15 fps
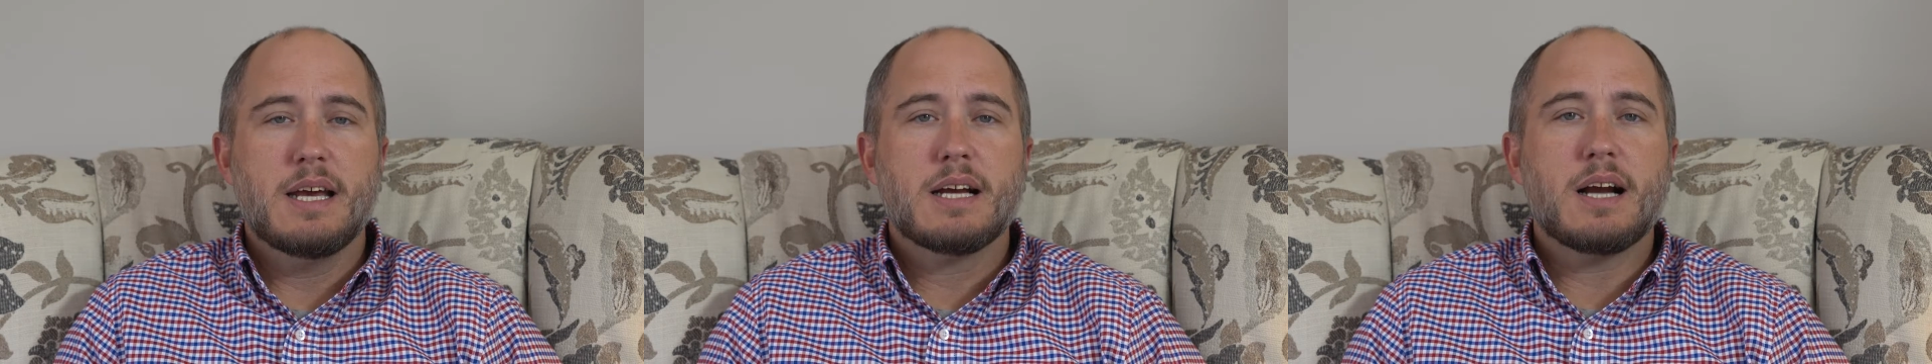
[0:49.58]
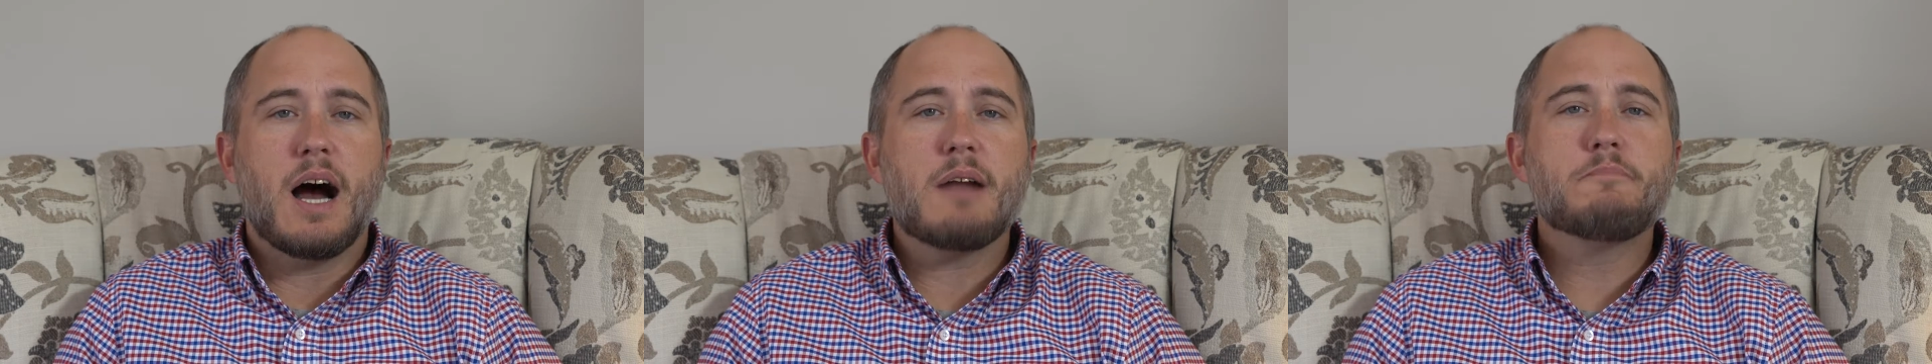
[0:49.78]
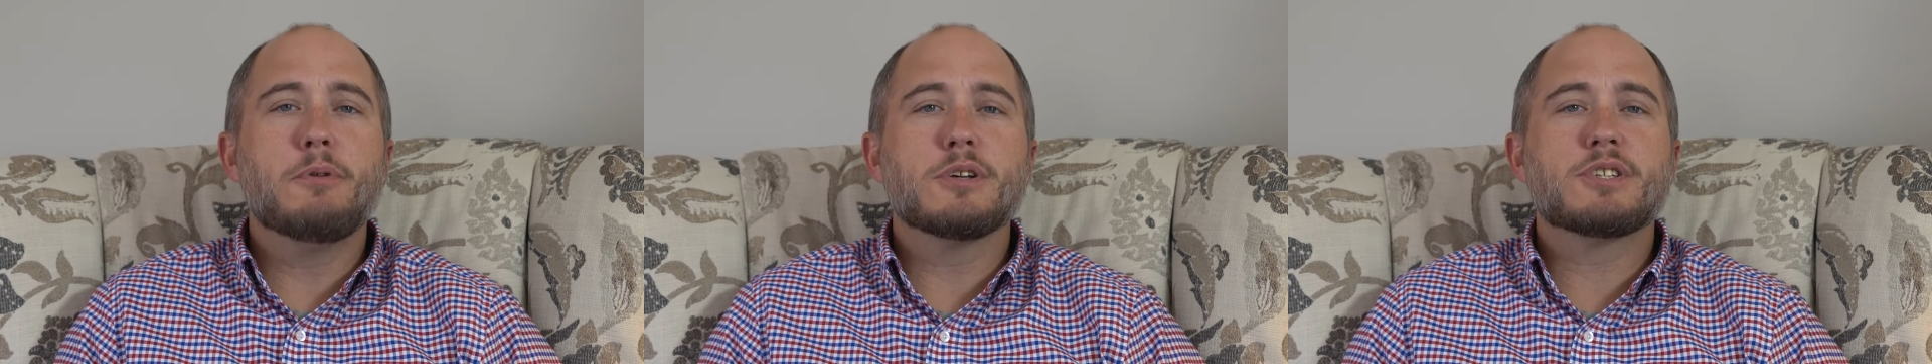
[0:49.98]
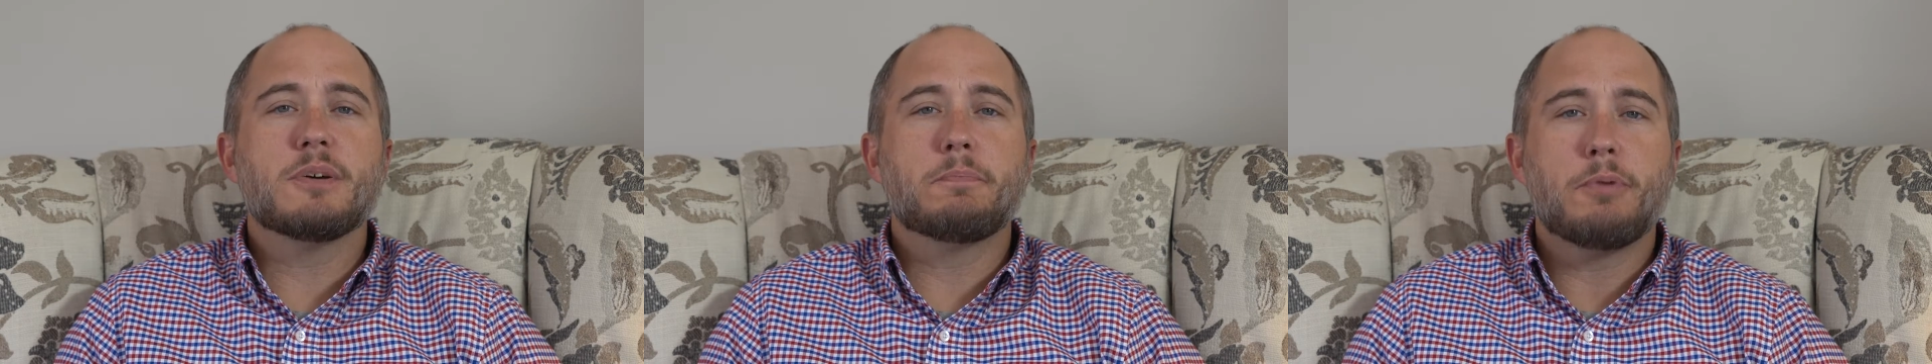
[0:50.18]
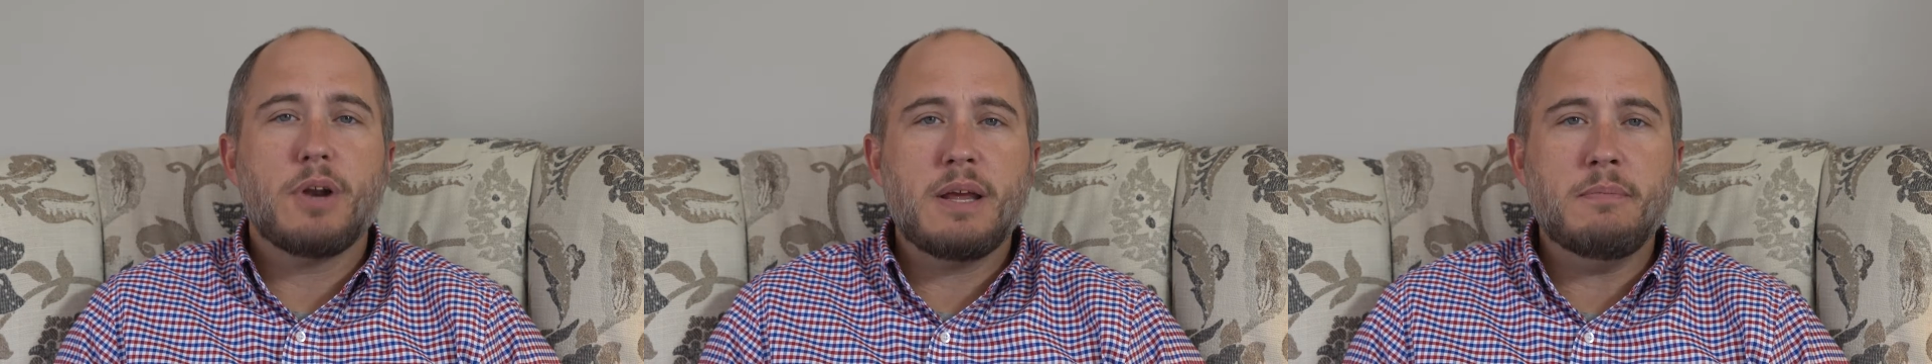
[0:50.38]
God puts a
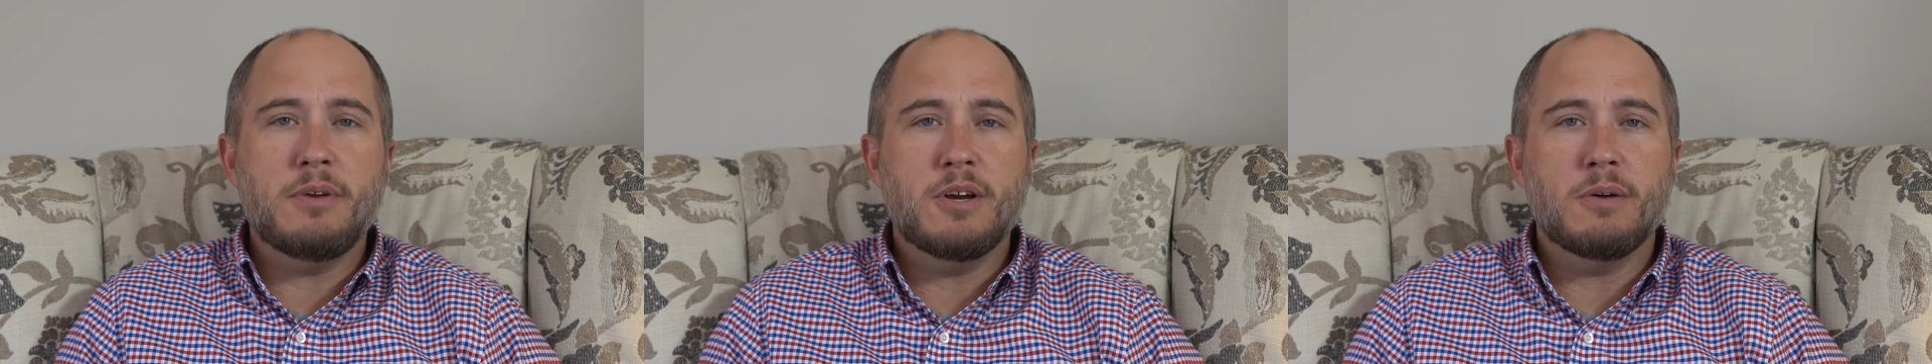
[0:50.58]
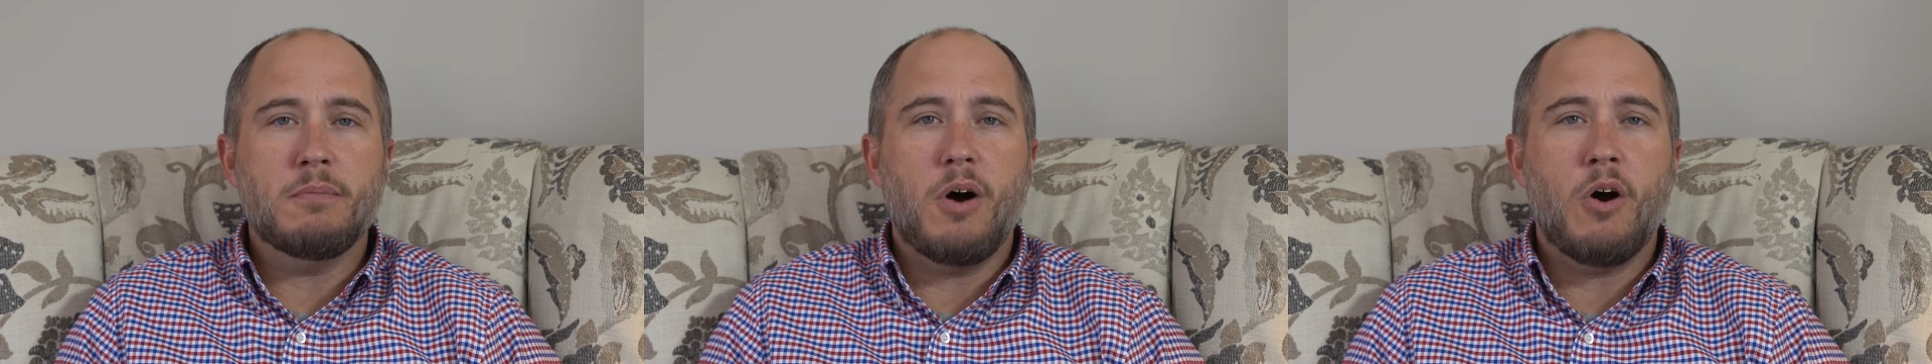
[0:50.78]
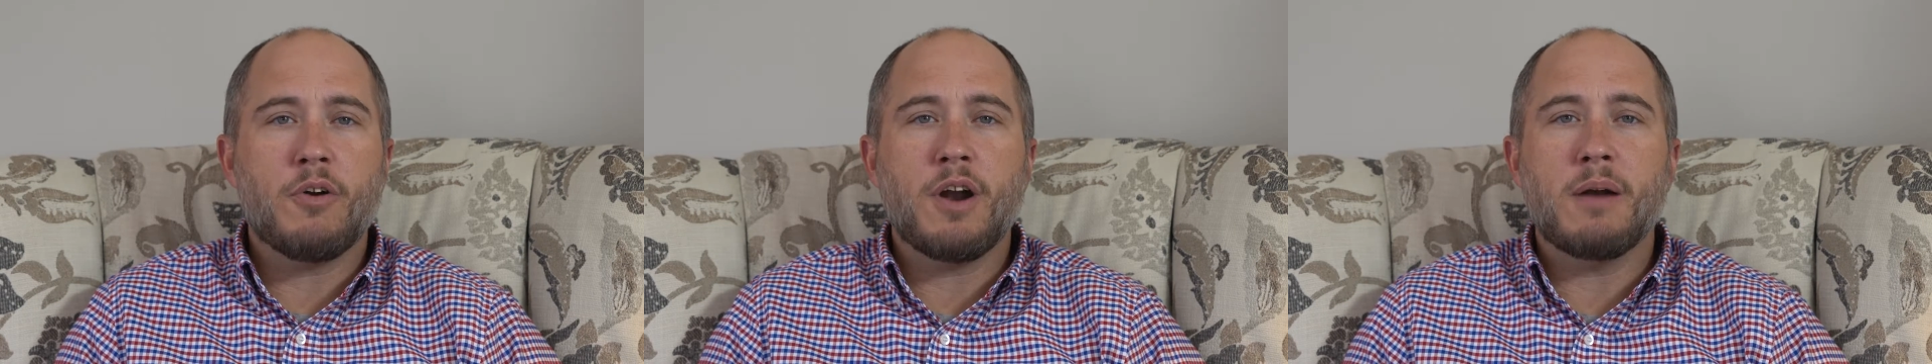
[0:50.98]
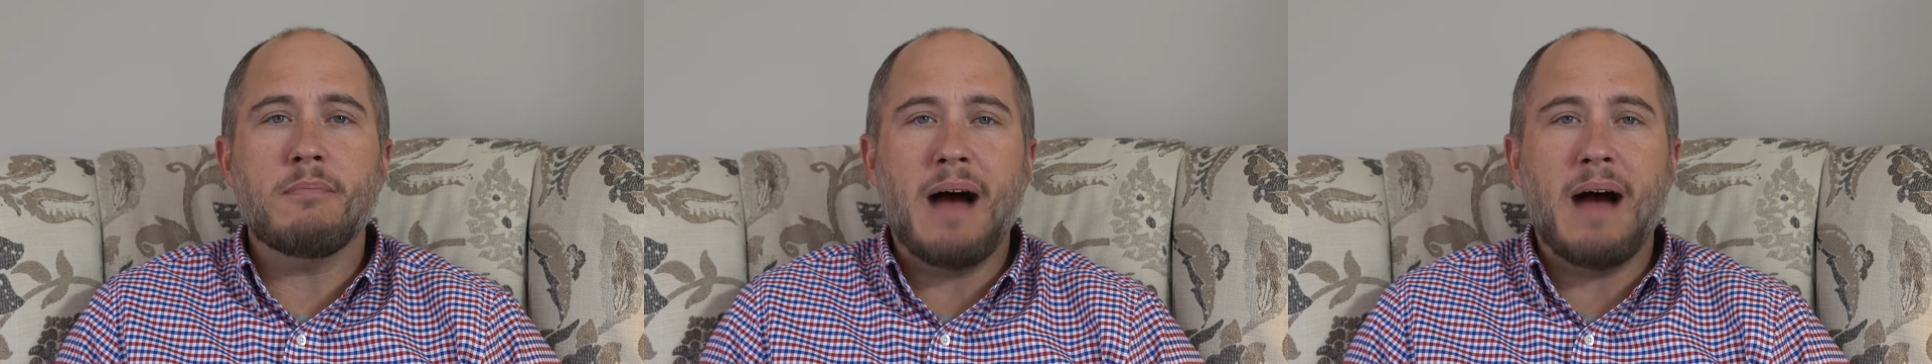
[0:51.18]
premium on our